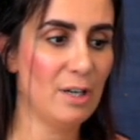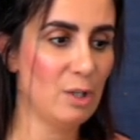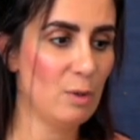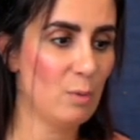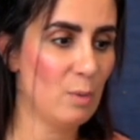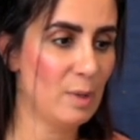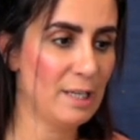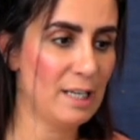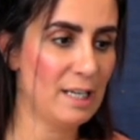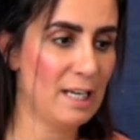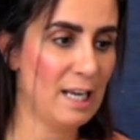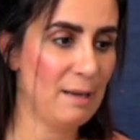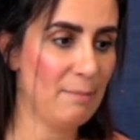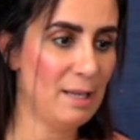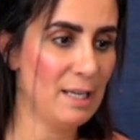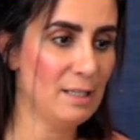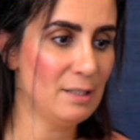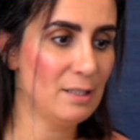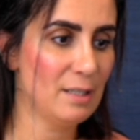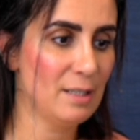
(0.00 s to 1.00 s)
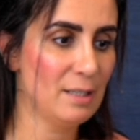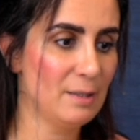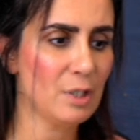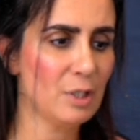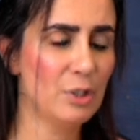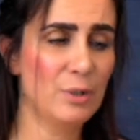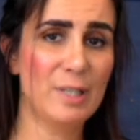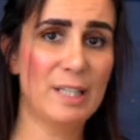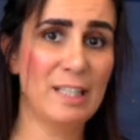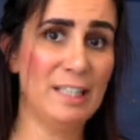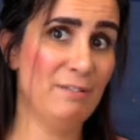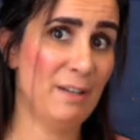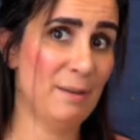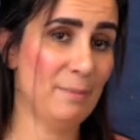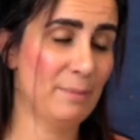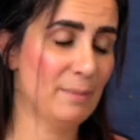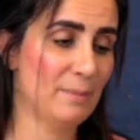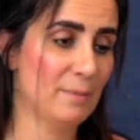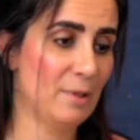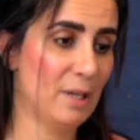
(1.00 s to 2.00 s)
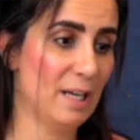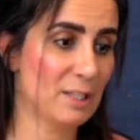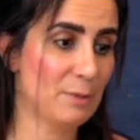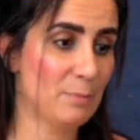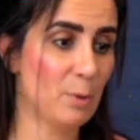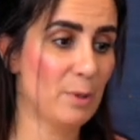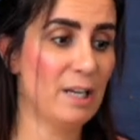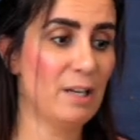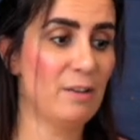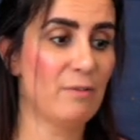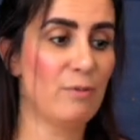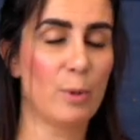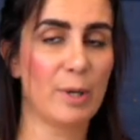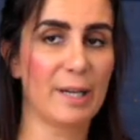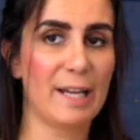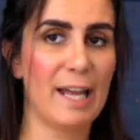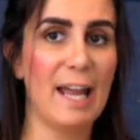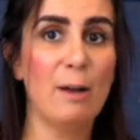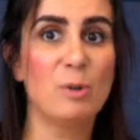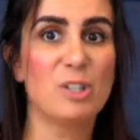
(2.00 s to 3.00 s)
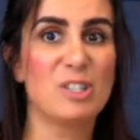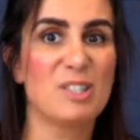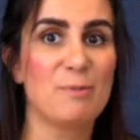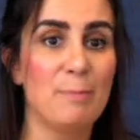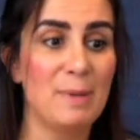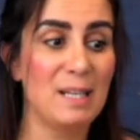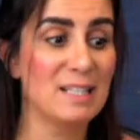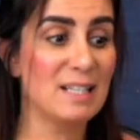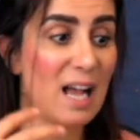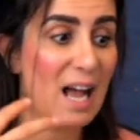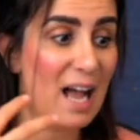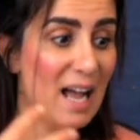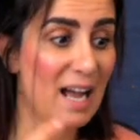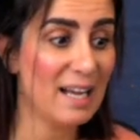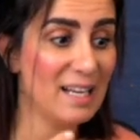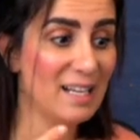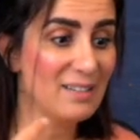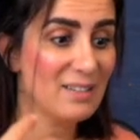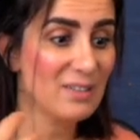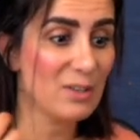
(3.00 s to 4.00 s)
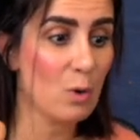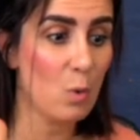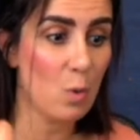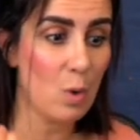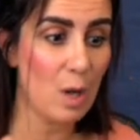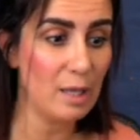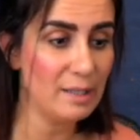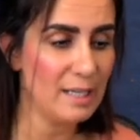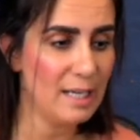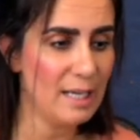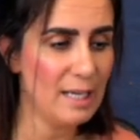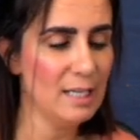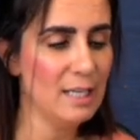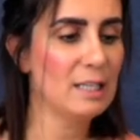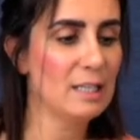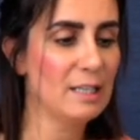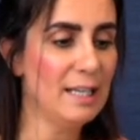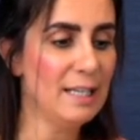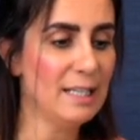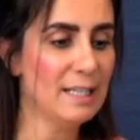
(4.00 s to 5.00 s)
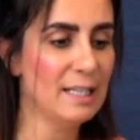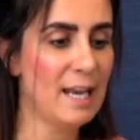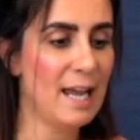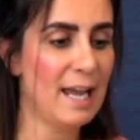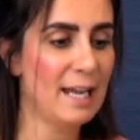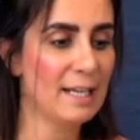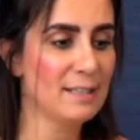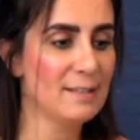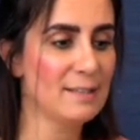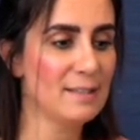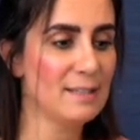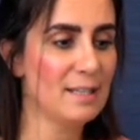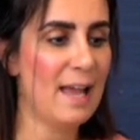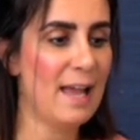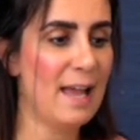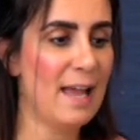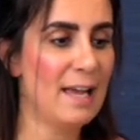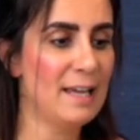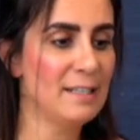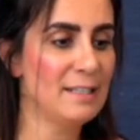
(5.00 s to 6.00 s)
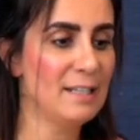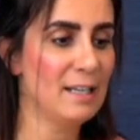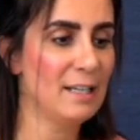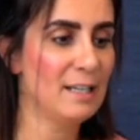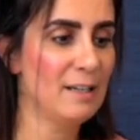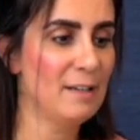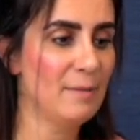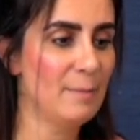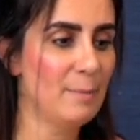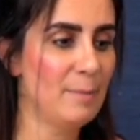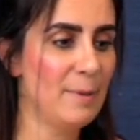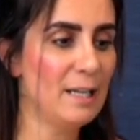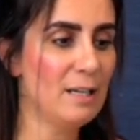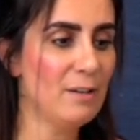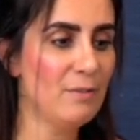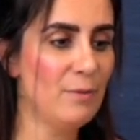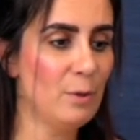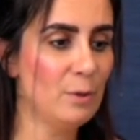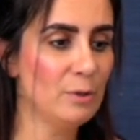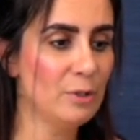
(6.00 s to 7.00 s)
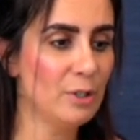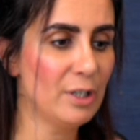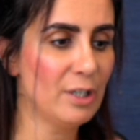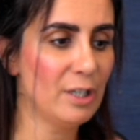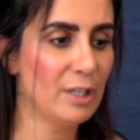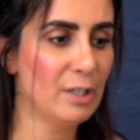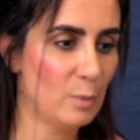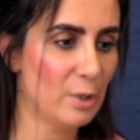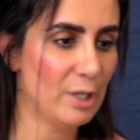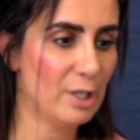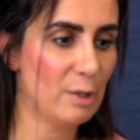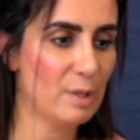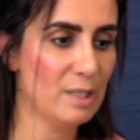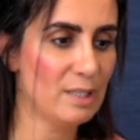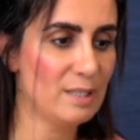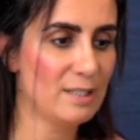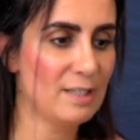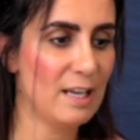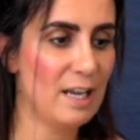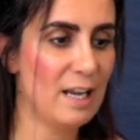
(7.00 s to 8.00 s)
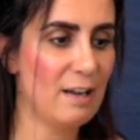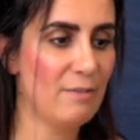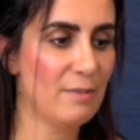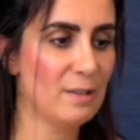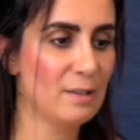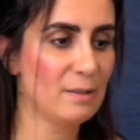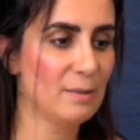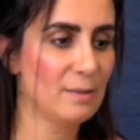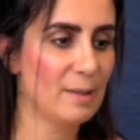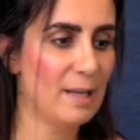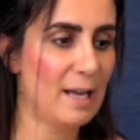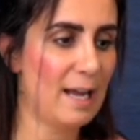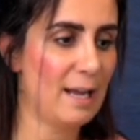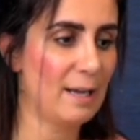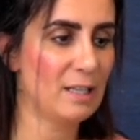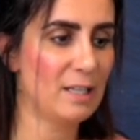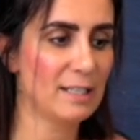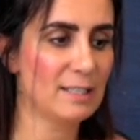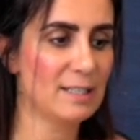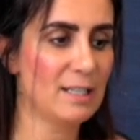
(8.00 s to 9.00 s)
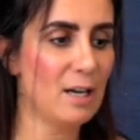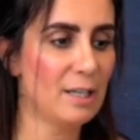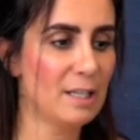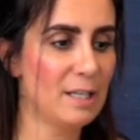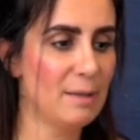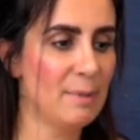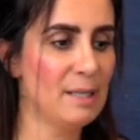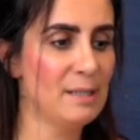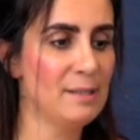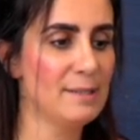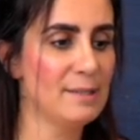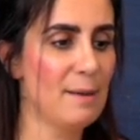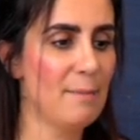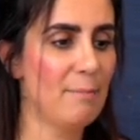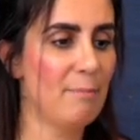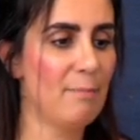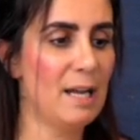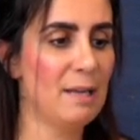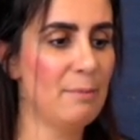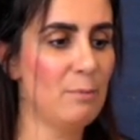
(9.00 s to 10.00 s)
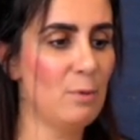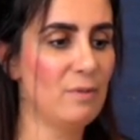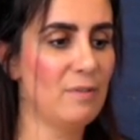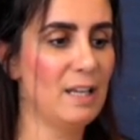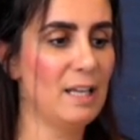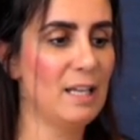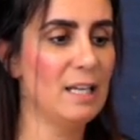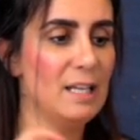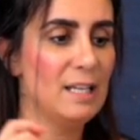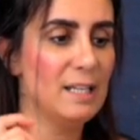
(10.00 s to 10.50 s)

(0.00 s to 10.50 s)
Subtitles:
you want to name it. You can even export it in 4K, which means highest quality. Click next and pick a folder where you want it saved. I click documents, my movie,